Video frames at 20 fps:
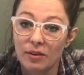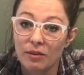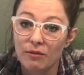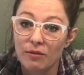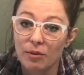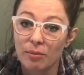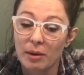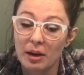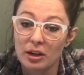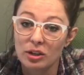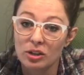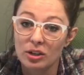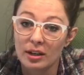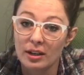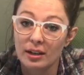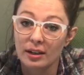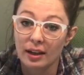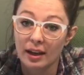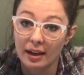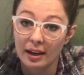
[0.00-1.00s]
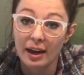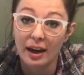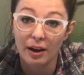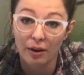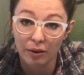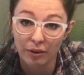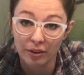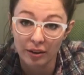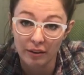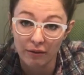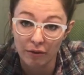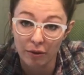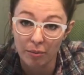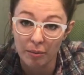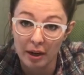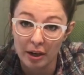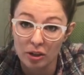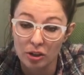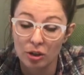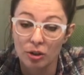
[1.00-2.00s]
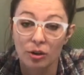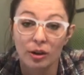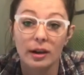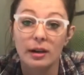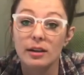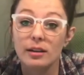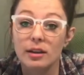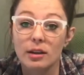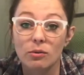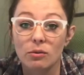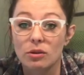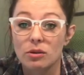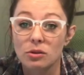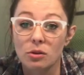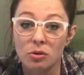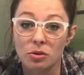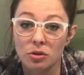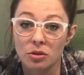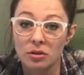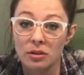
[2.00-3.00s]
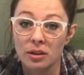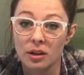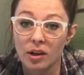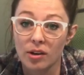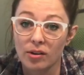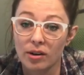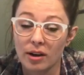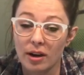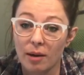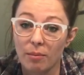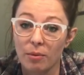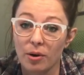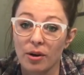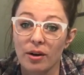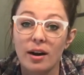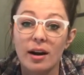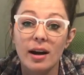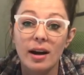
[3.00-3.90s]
information like health information or anything with social security number